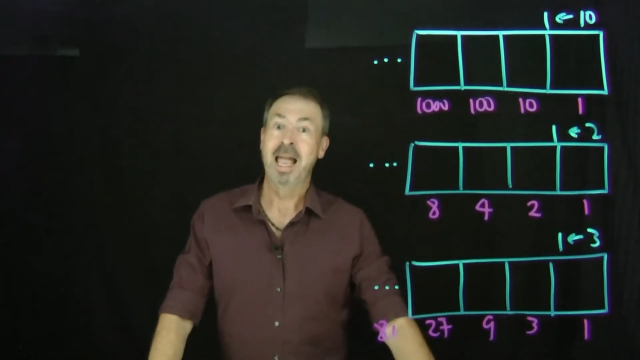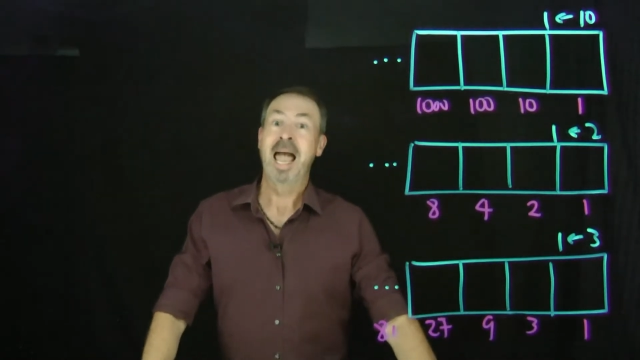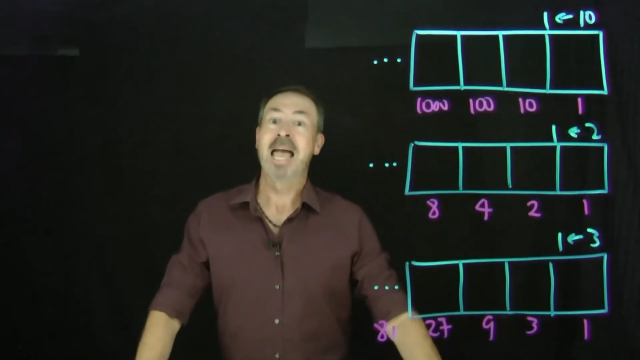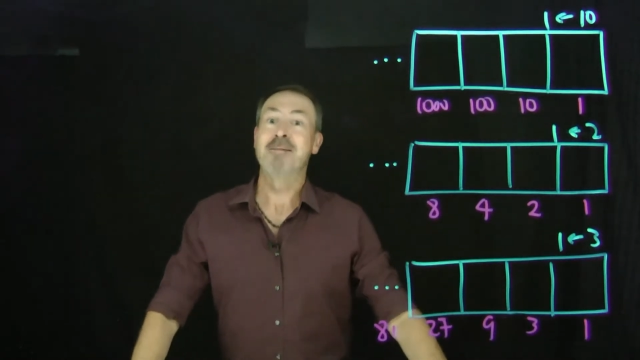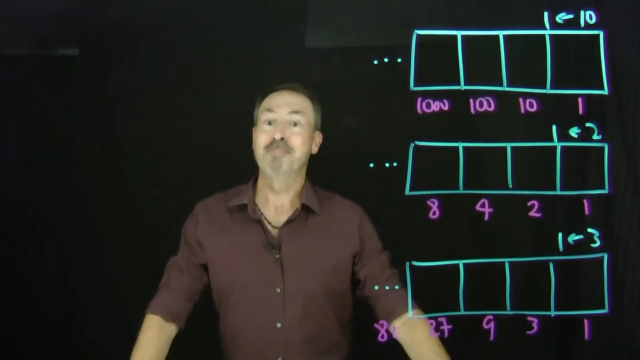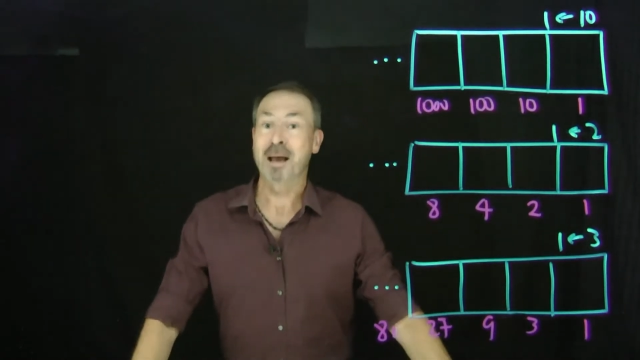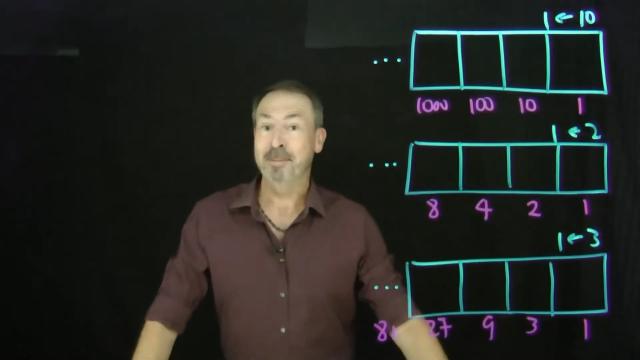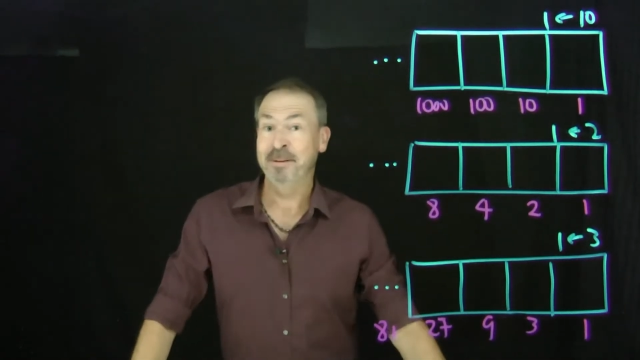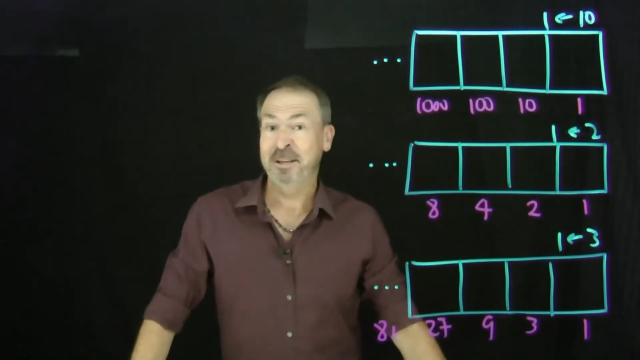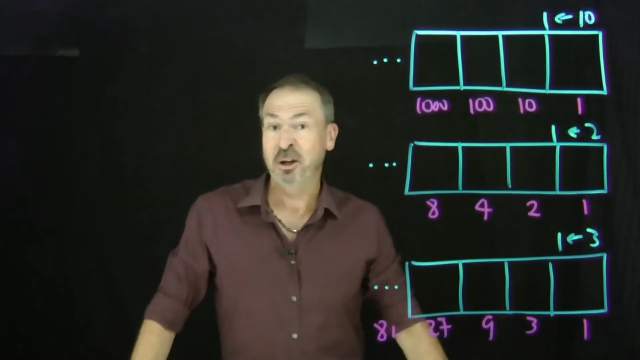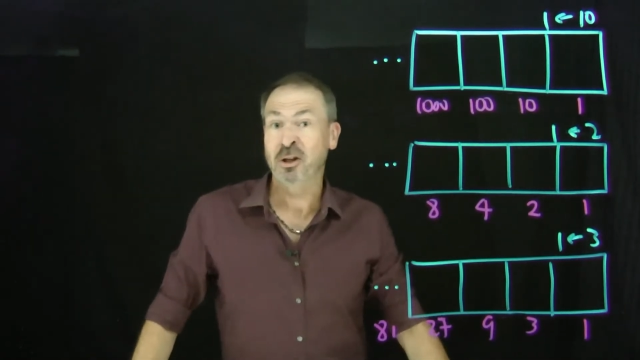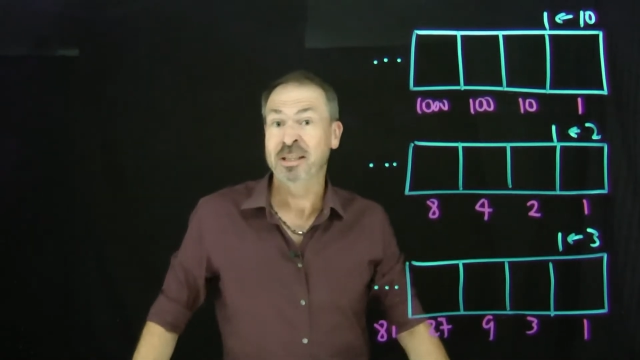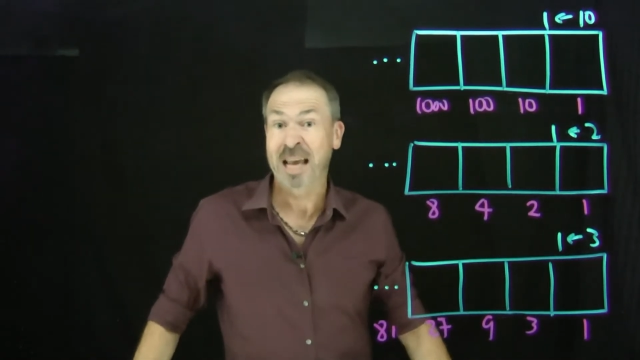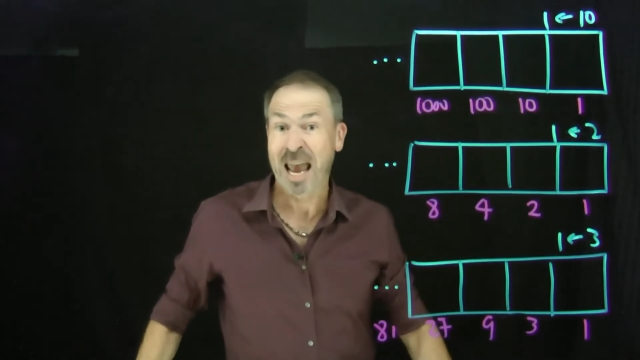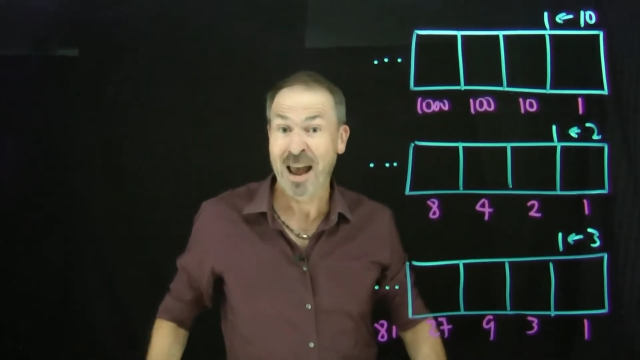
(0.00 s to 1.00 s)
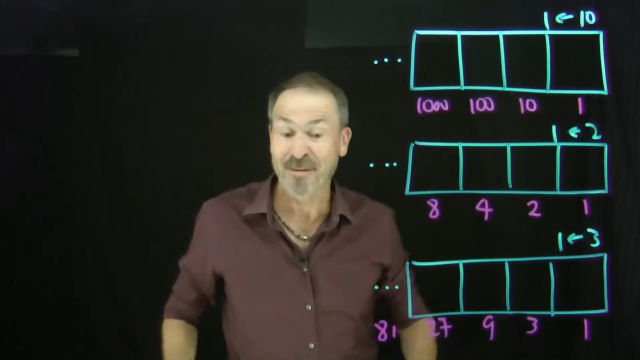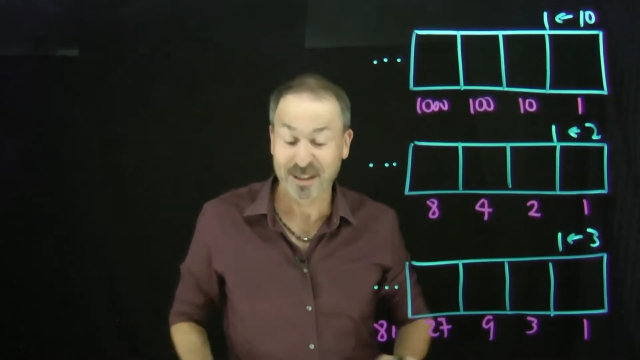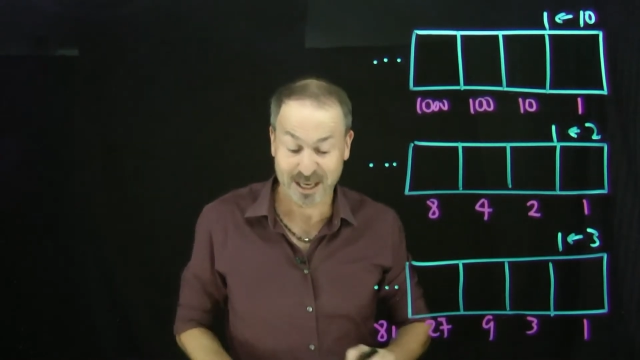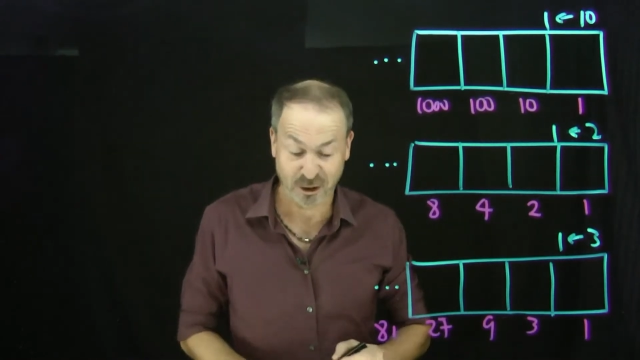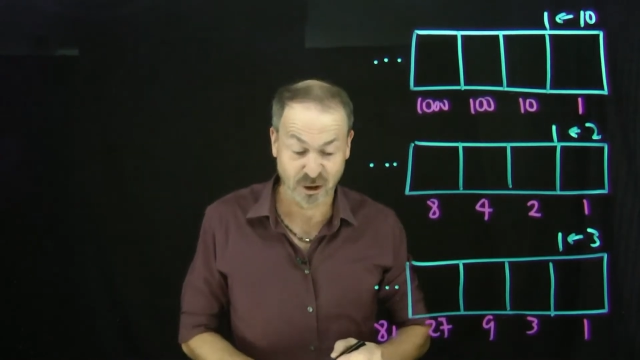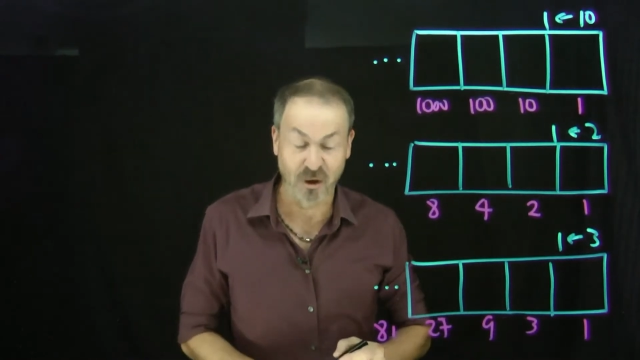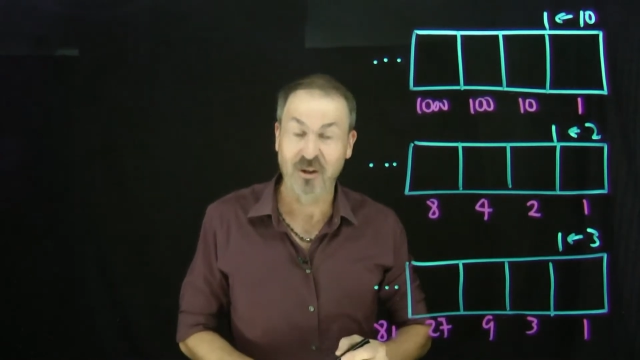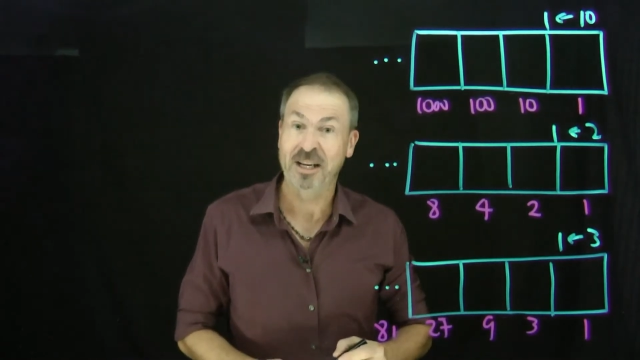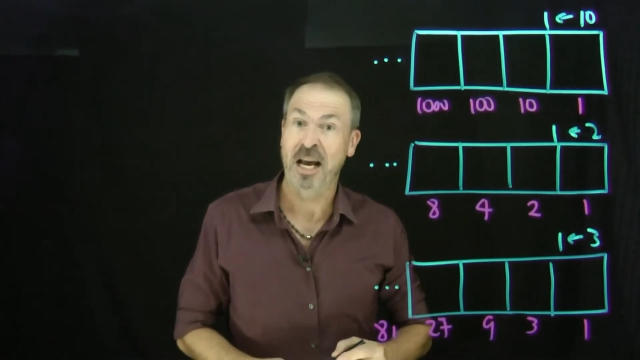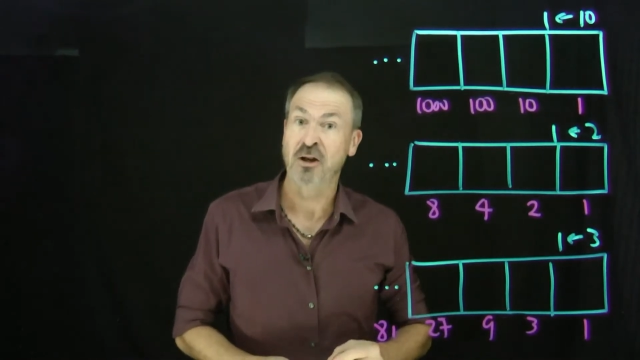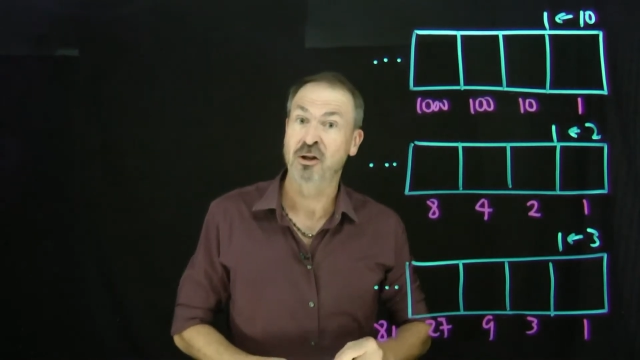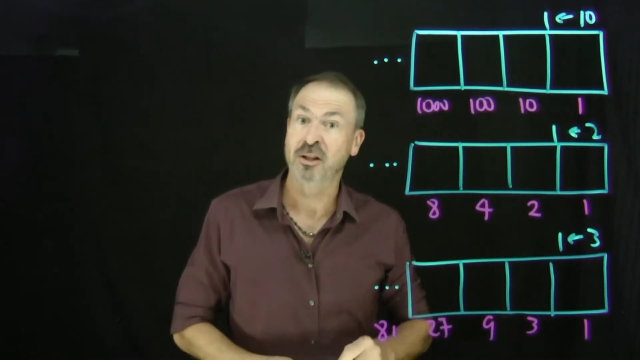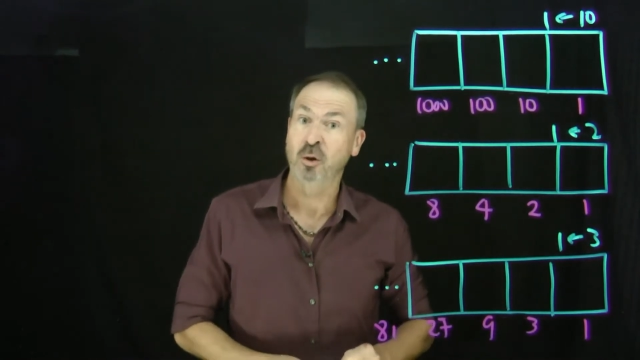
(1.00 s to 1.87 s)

And mathematicians have such a notation.